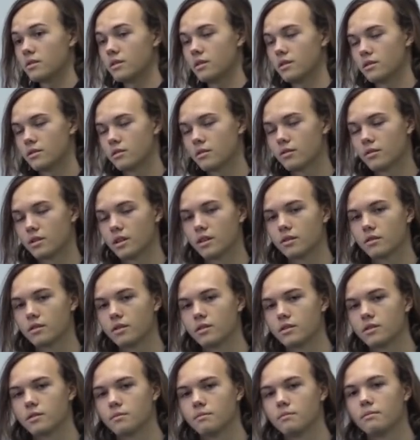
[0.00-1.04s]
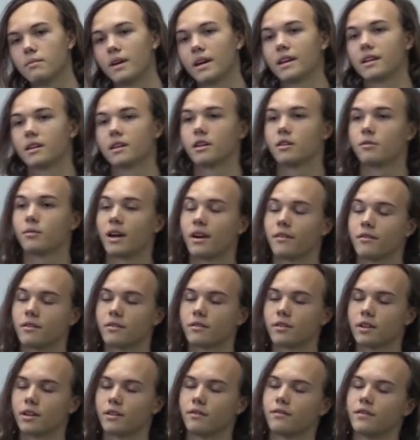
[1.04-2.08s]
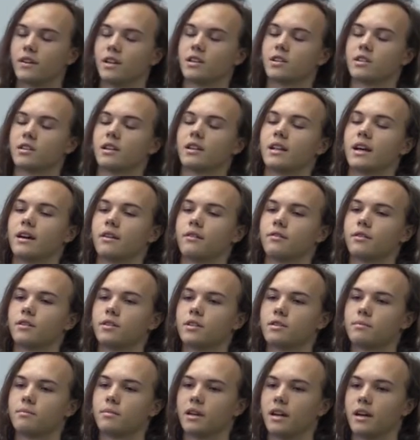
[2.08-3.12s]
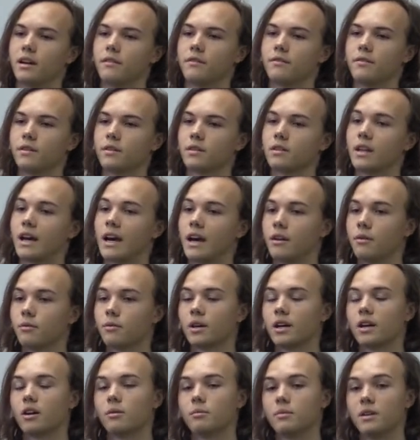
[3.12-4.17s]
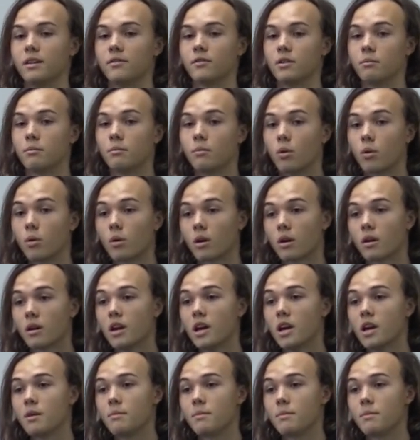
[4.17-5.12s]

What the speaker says: these Greek roots mainly, we haven't really finished the Latin roots, but I feel Latin will help me even more,